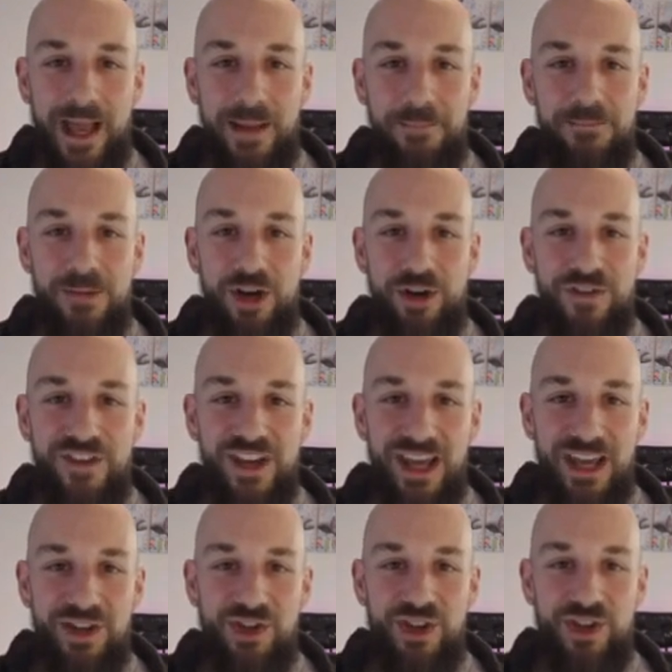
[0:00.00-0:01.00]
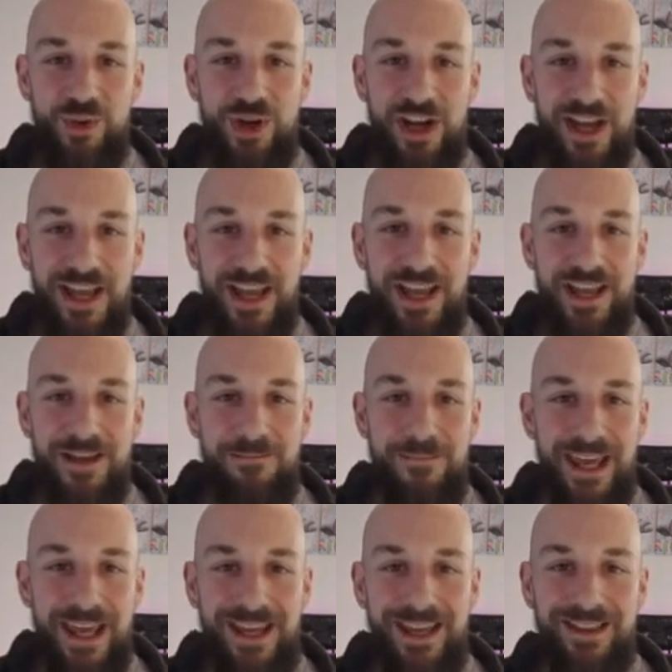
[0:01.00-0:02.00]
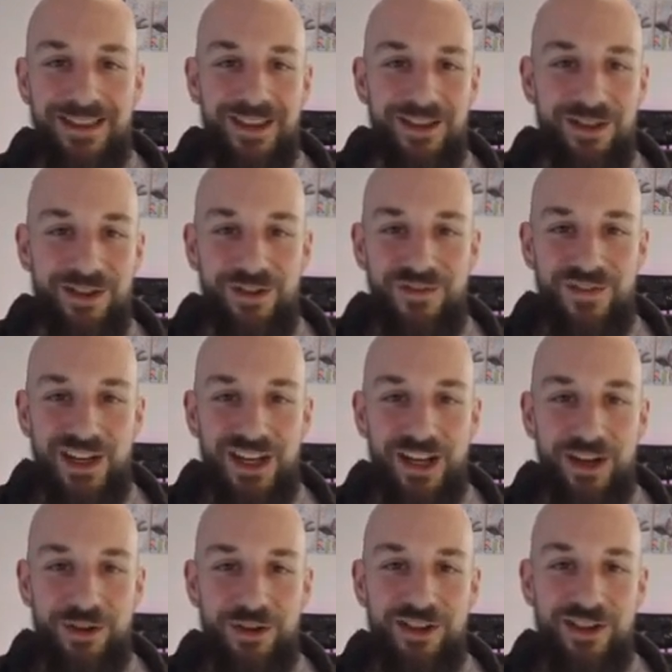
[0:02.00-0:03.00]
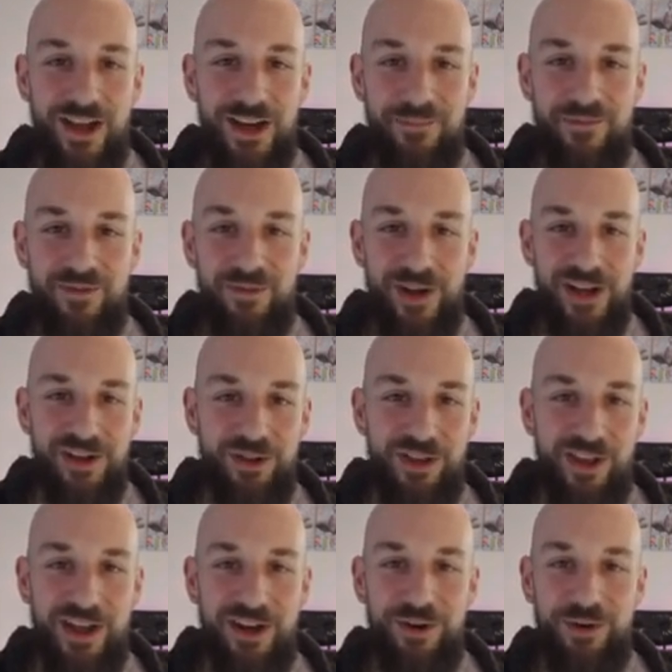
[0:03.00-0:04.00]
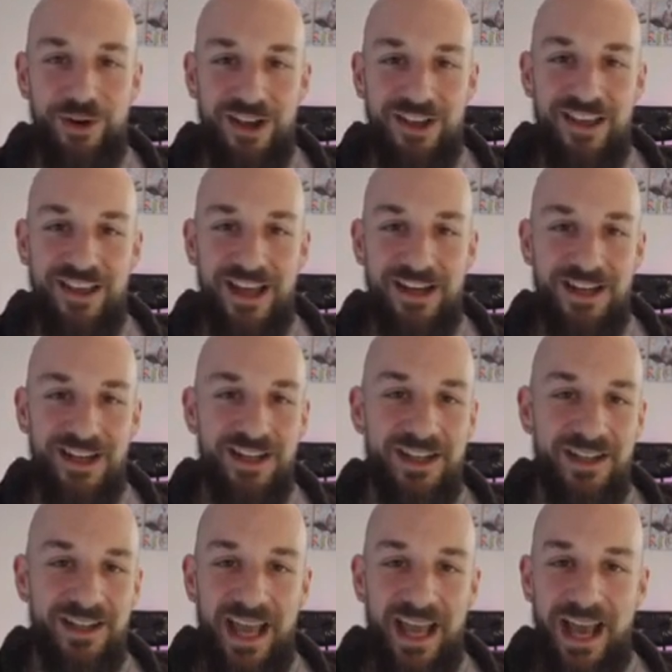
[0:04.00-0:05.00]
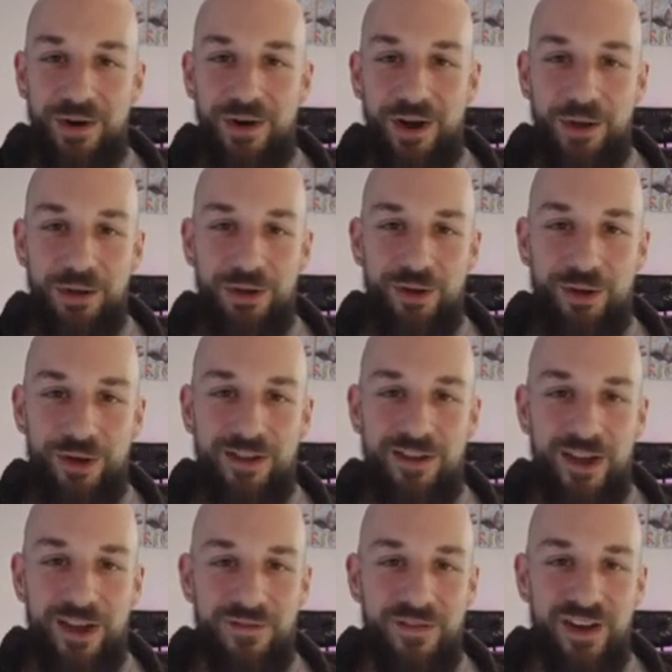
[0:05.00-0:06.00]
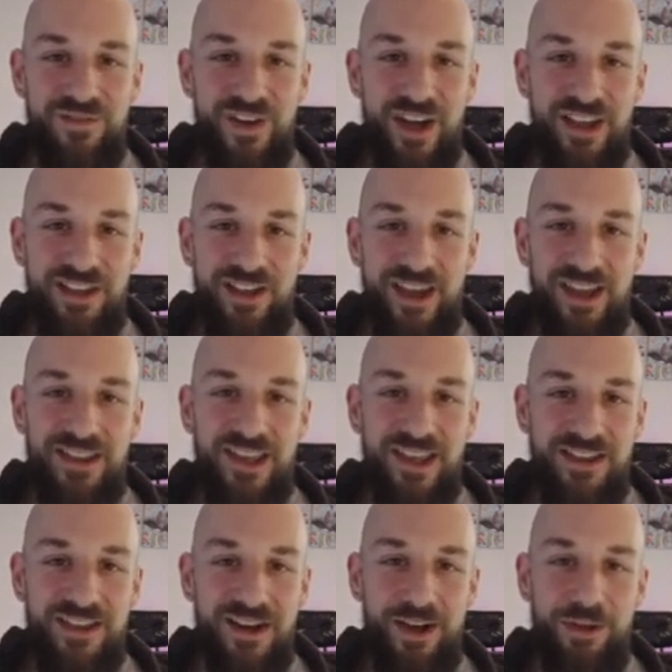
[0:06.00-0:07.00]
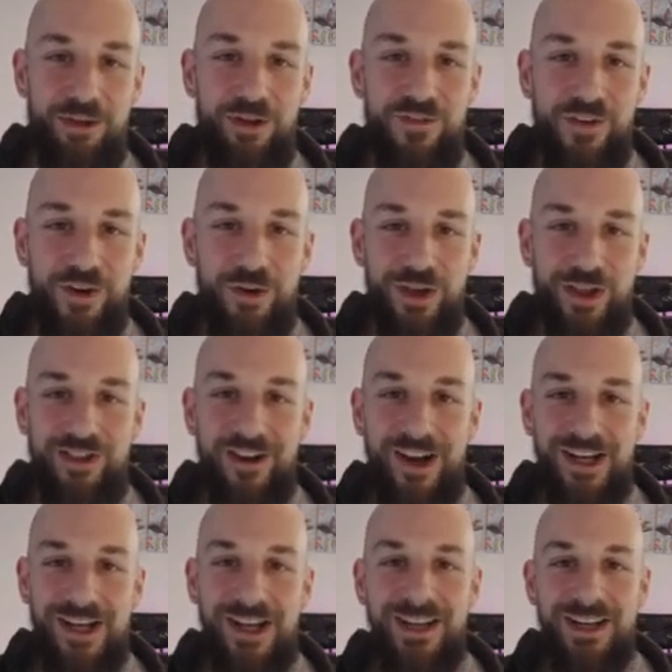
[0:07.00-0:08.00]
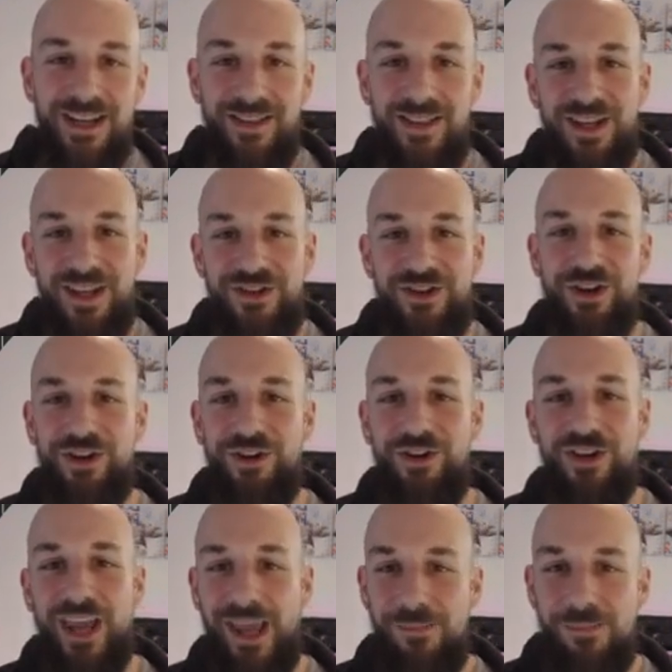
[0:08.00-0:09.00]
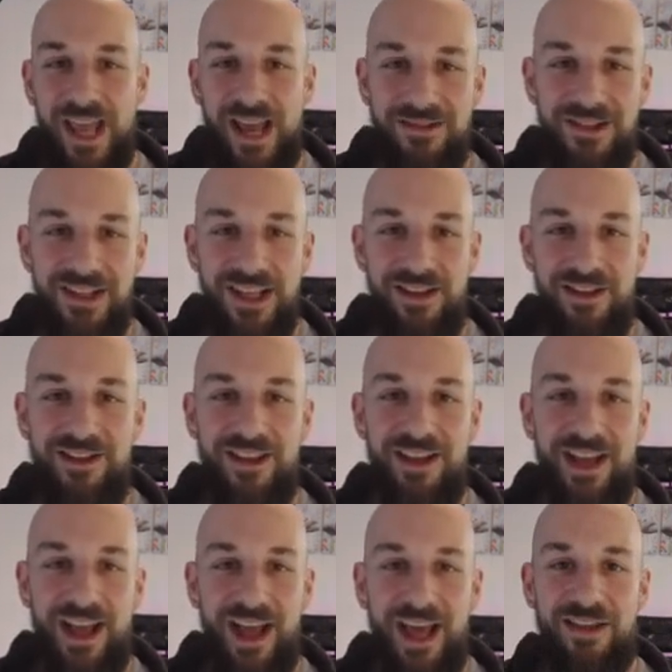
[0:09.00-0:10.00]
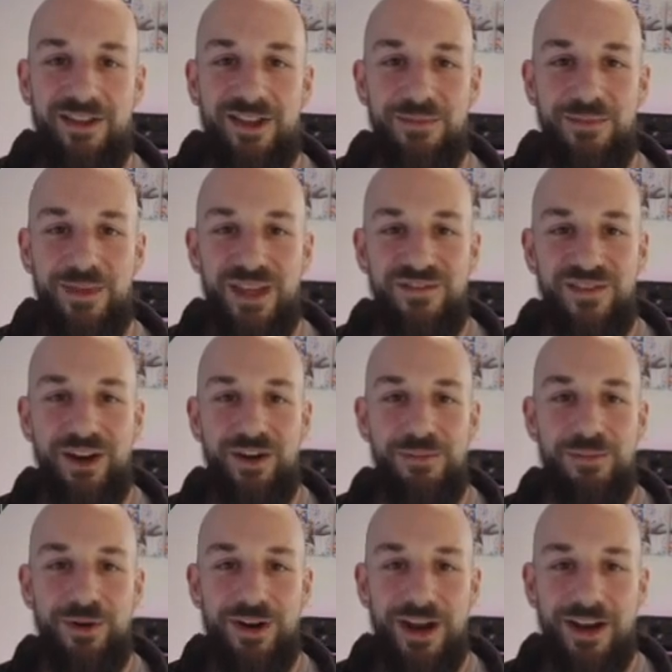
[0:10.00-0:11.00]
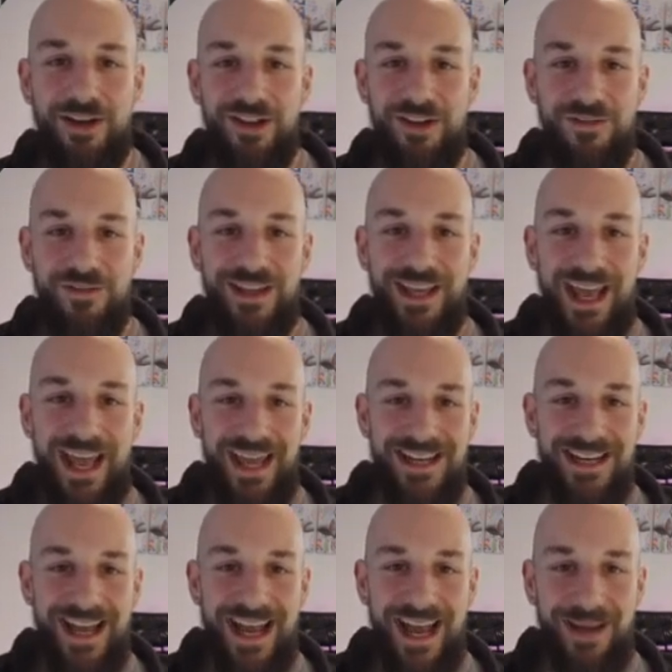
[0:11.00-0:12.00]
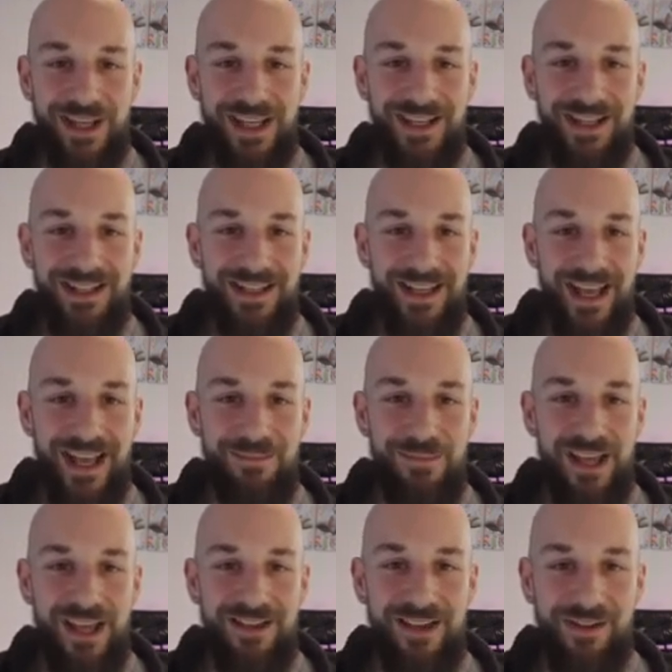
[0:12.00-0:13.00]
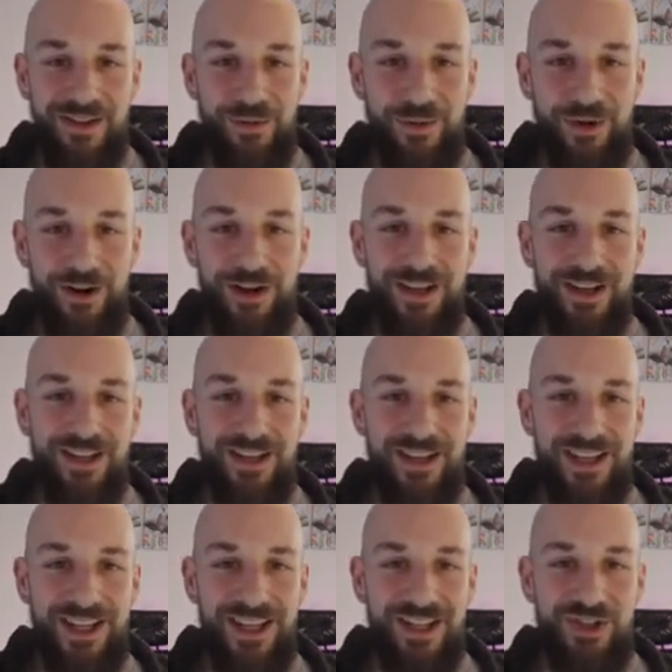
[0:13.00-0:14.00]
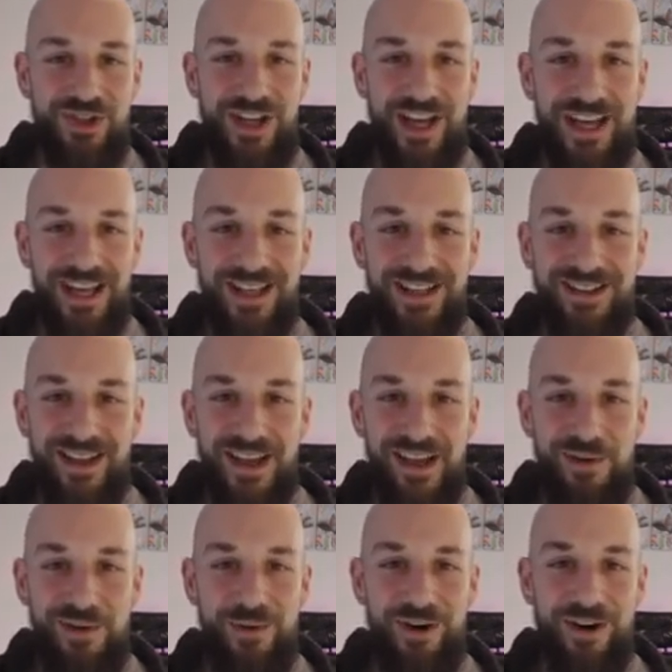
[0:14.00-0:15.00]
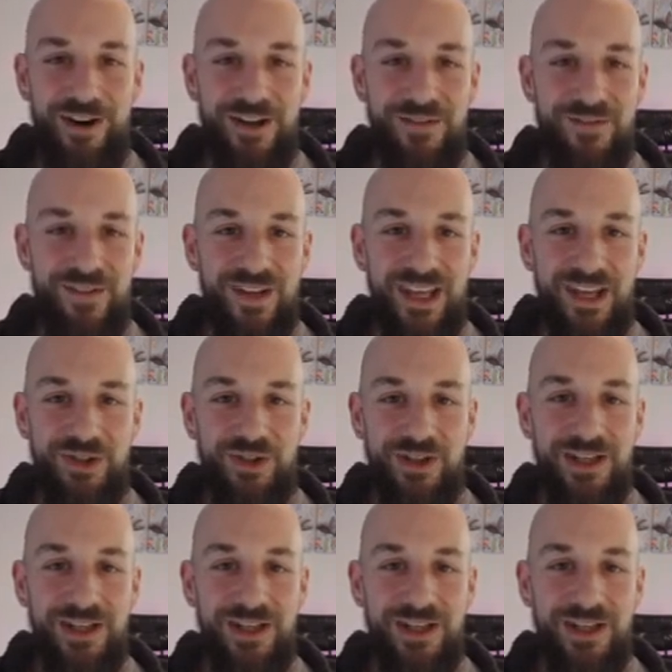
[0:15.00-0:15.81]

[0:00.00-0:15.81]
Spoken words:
notifications when I make these new videos. Sign up for my newsletter where I send out all sorts of advice like this, and also focus on the internal game that leads us to be very productive and happy and basically work each day like we're on vacation.